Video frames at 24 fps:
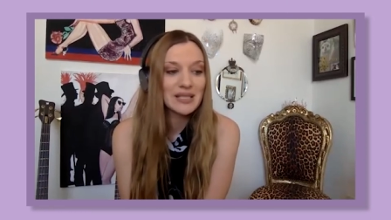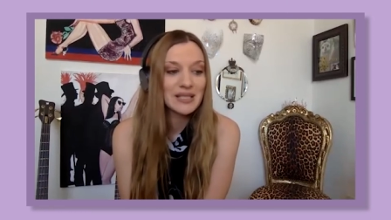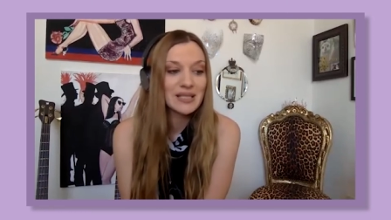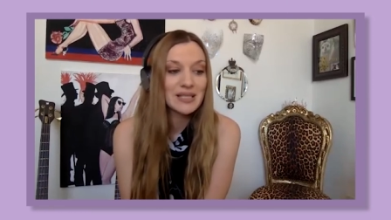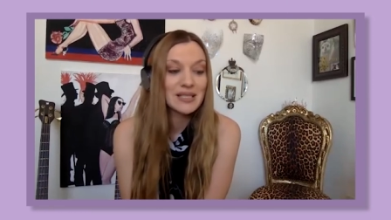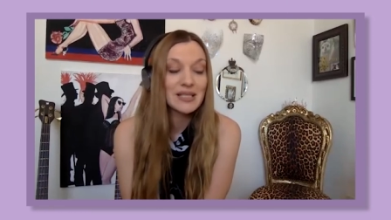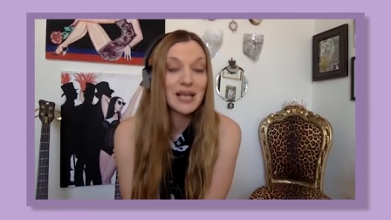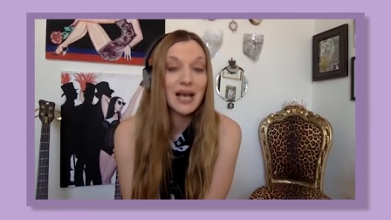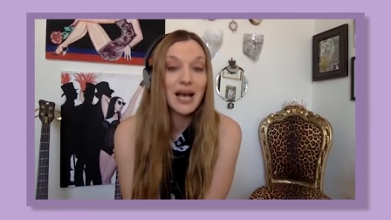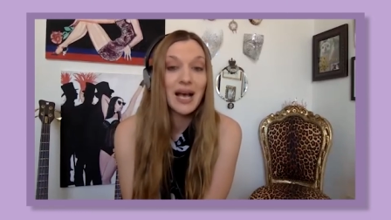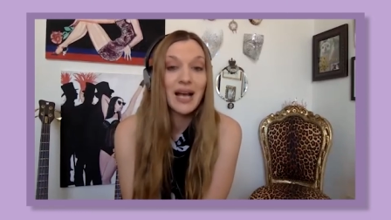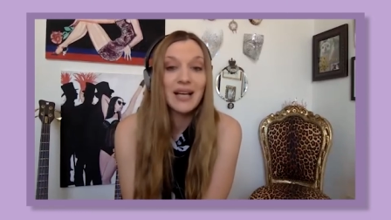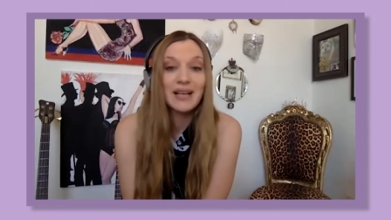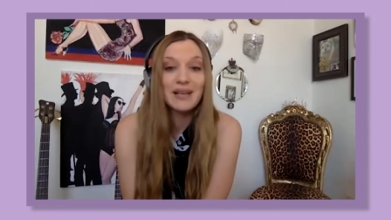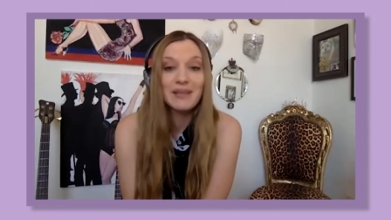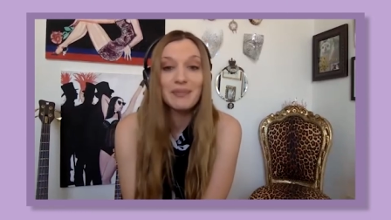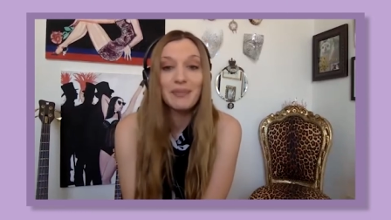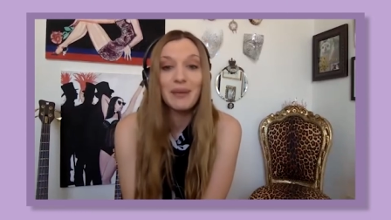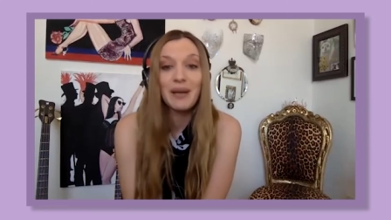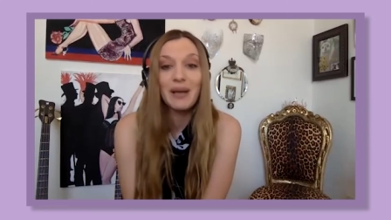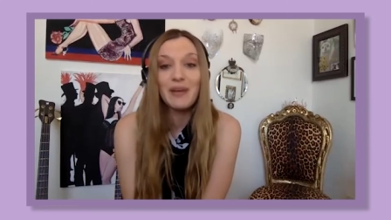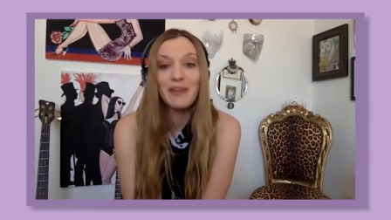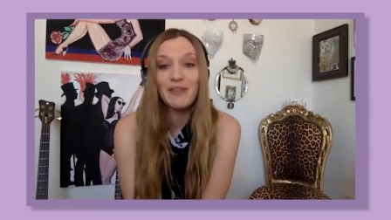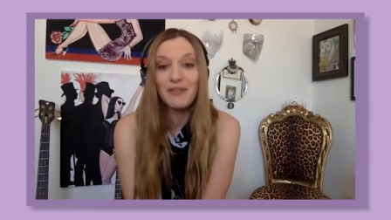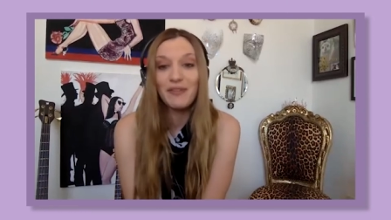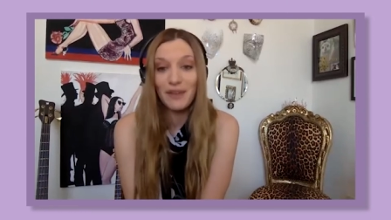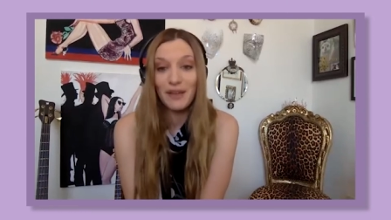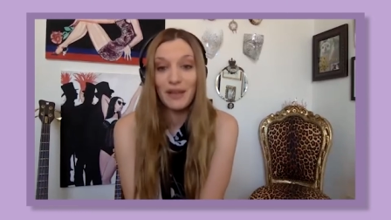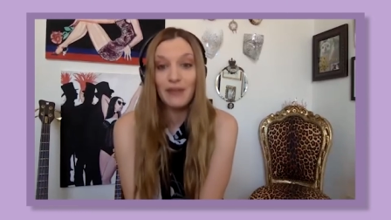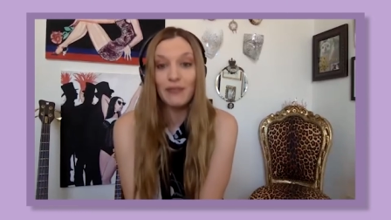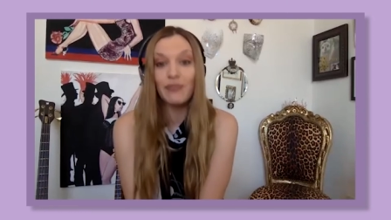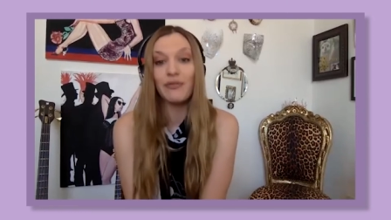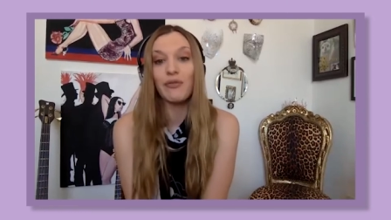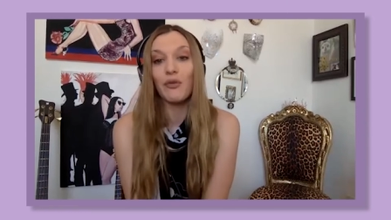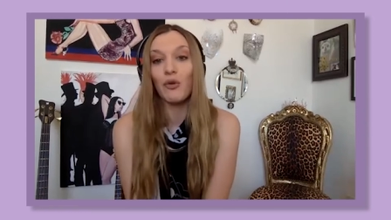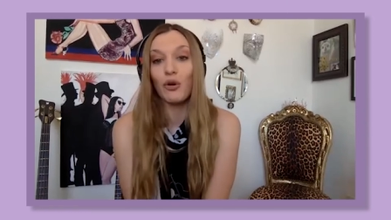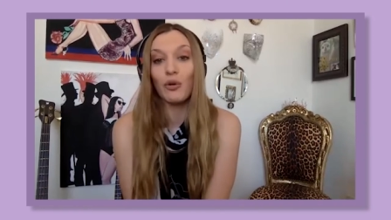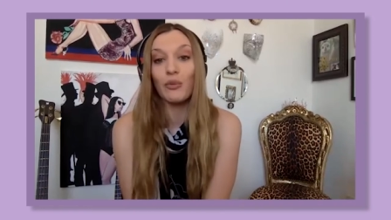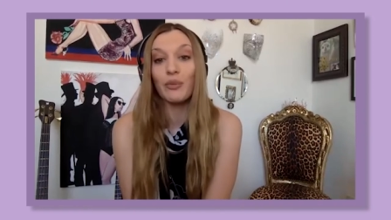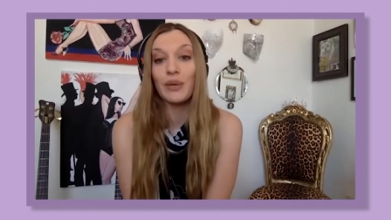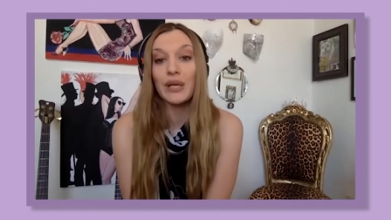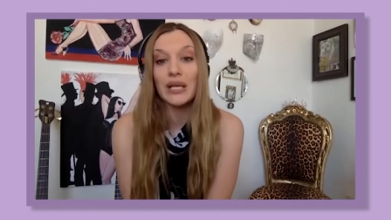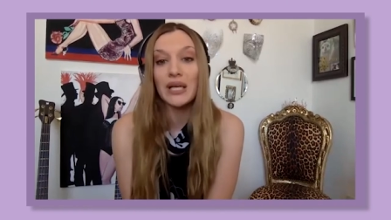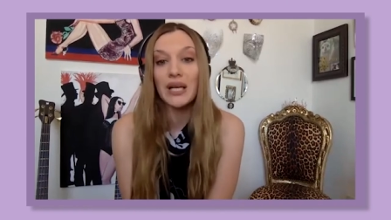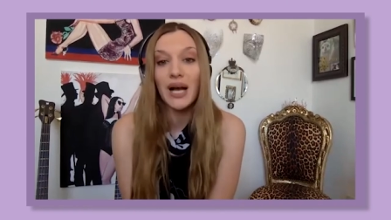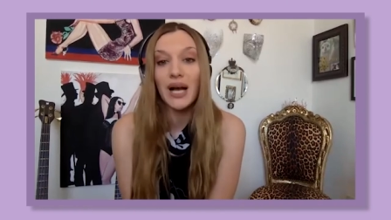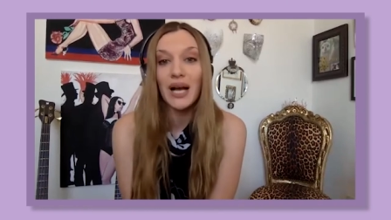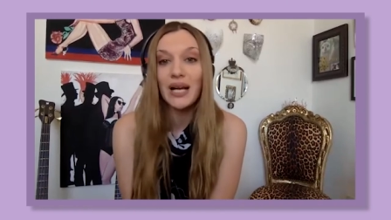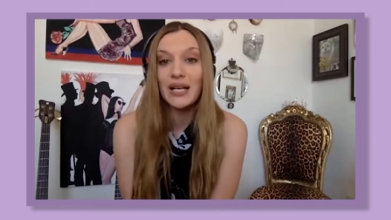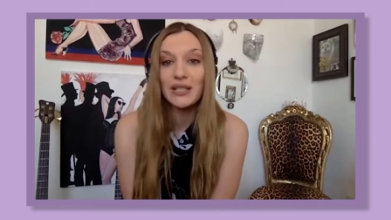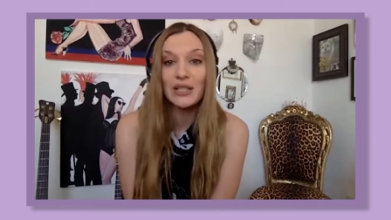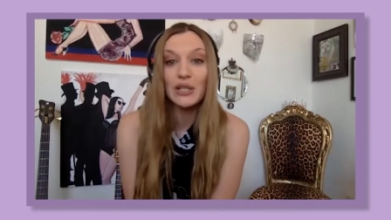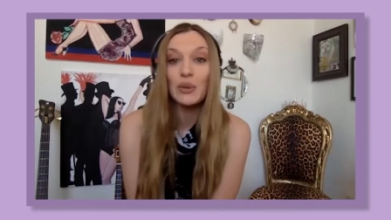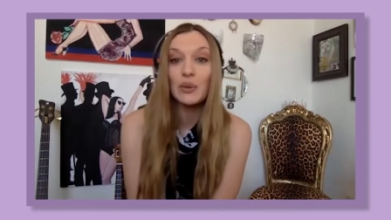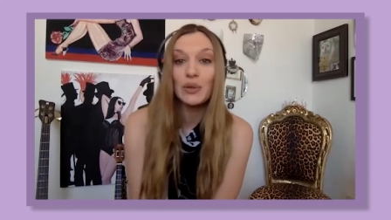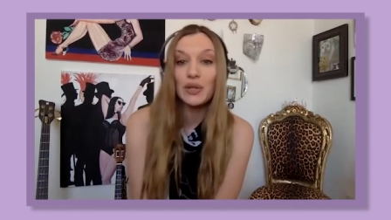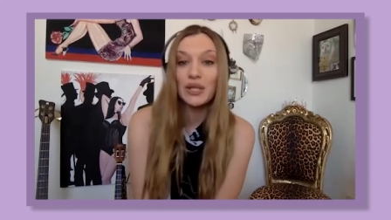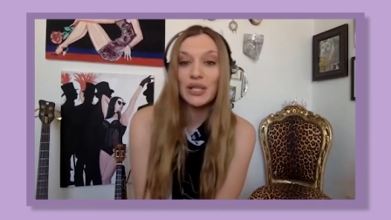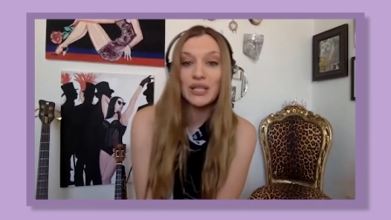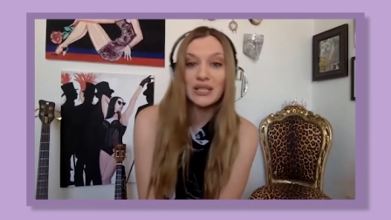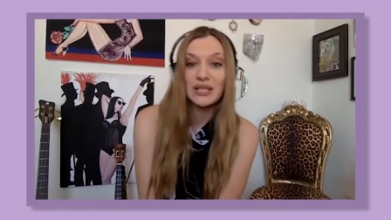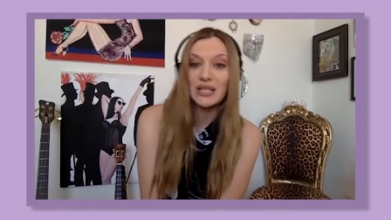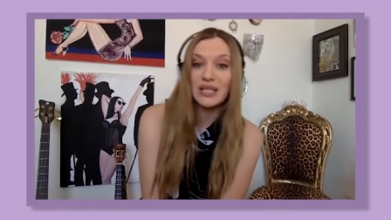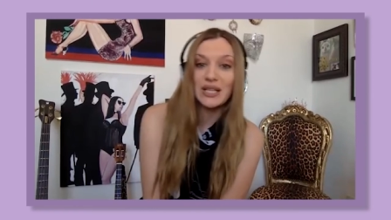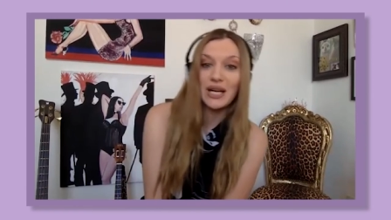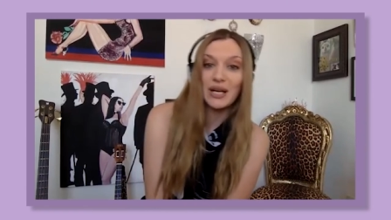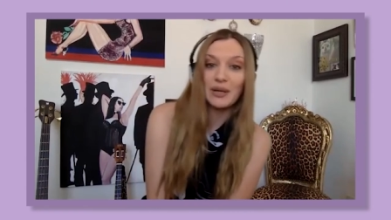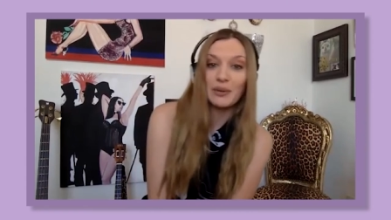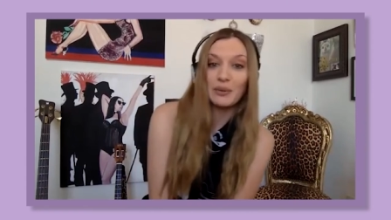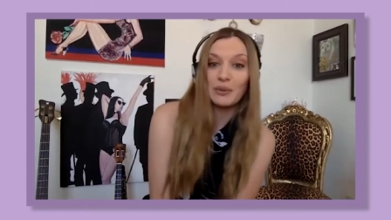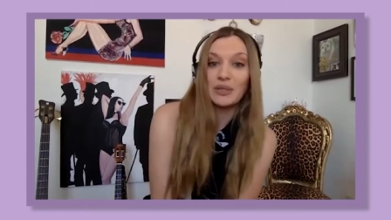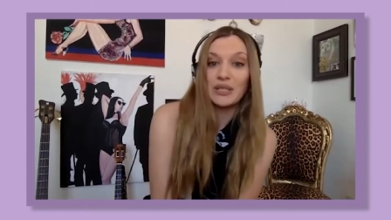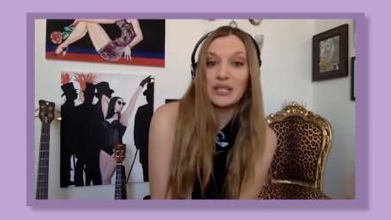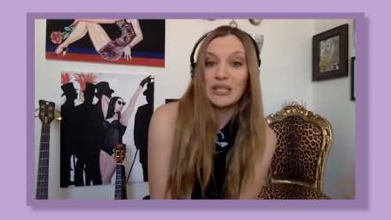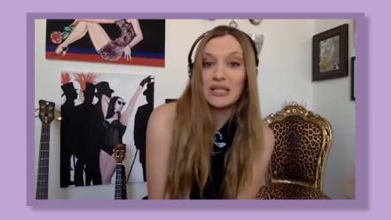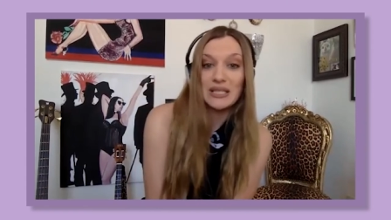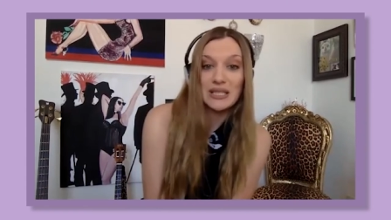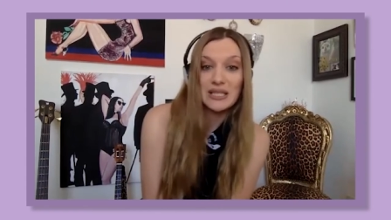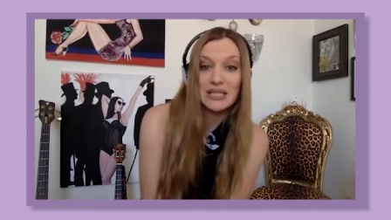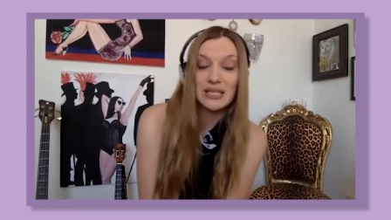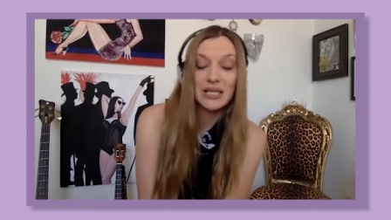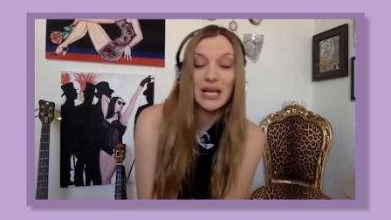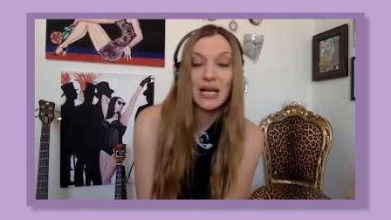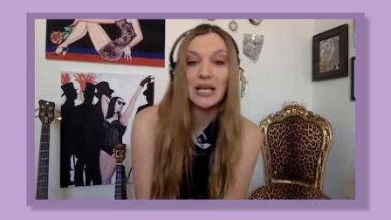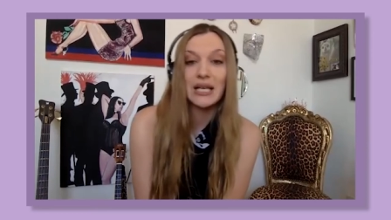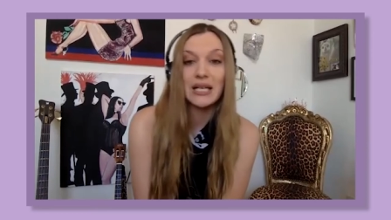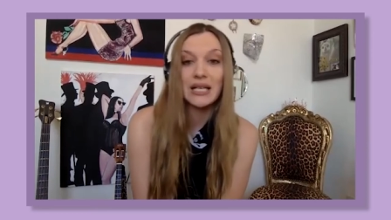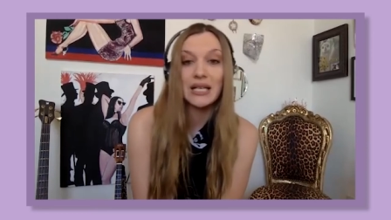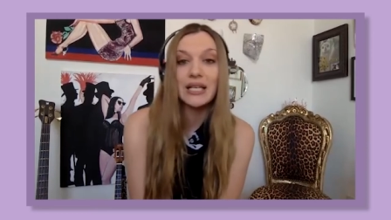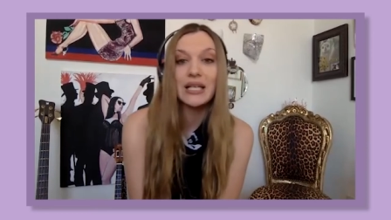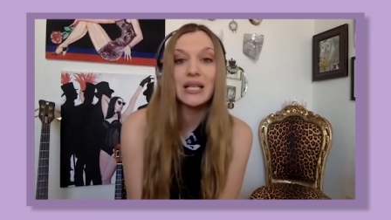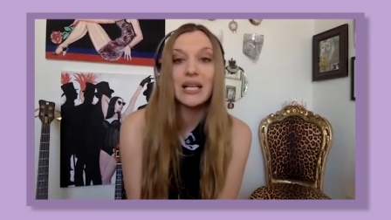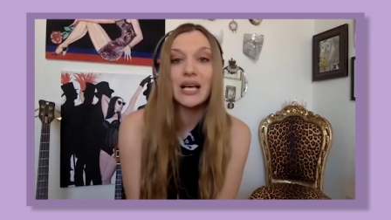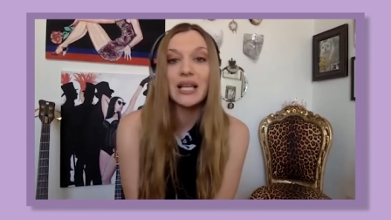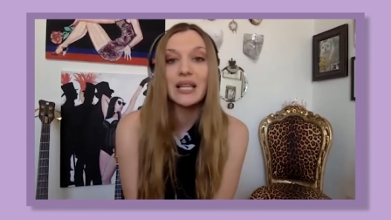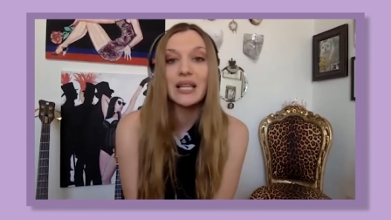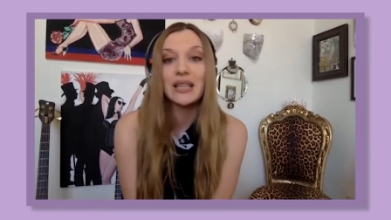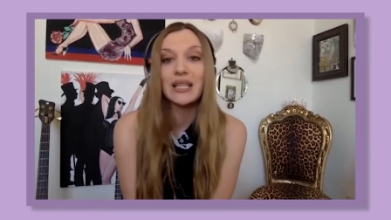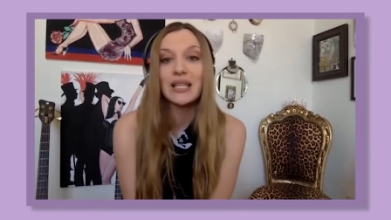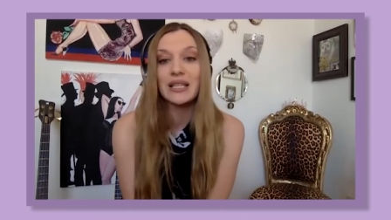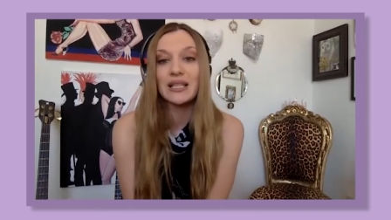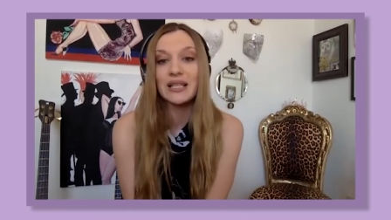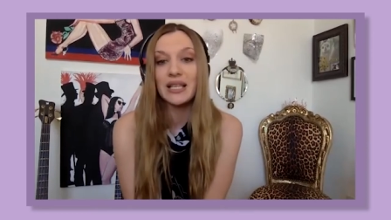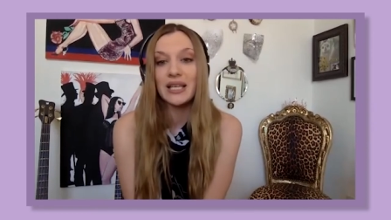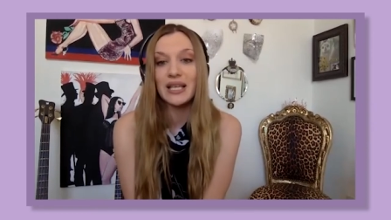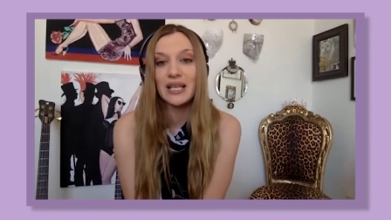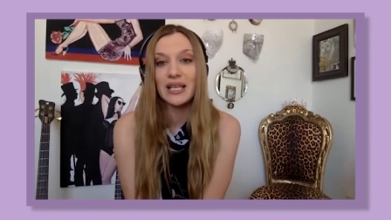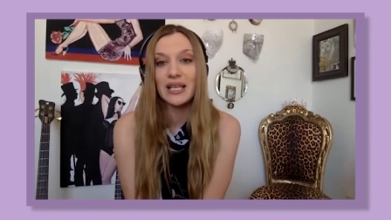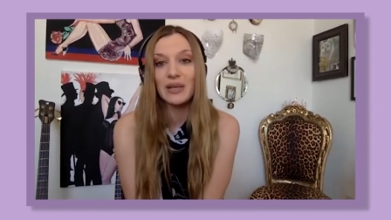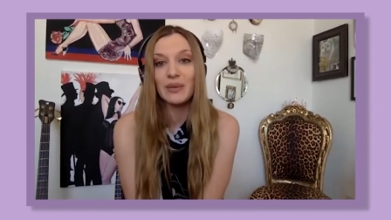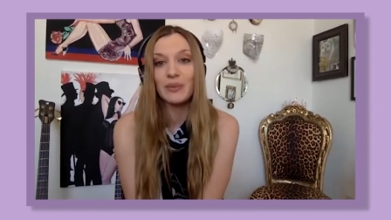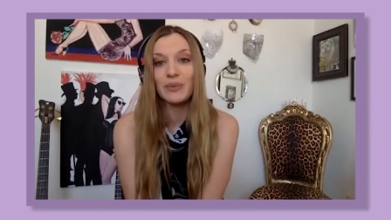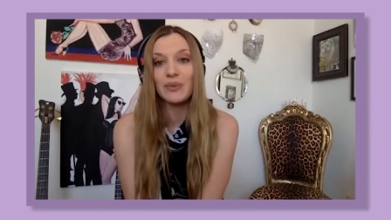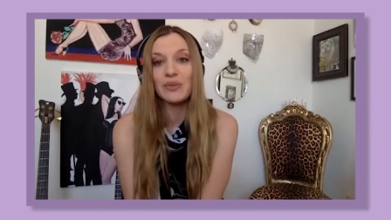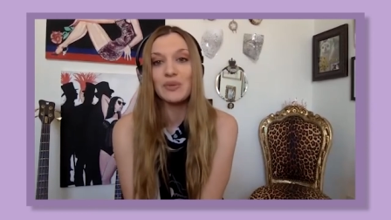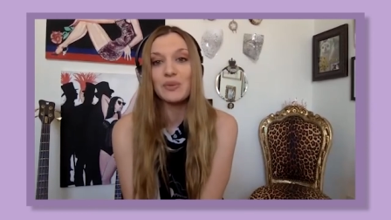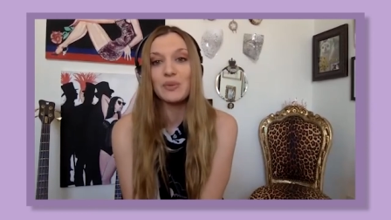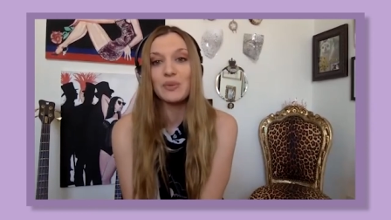decide my fate for me. I don't think that I really decided it. I think that it was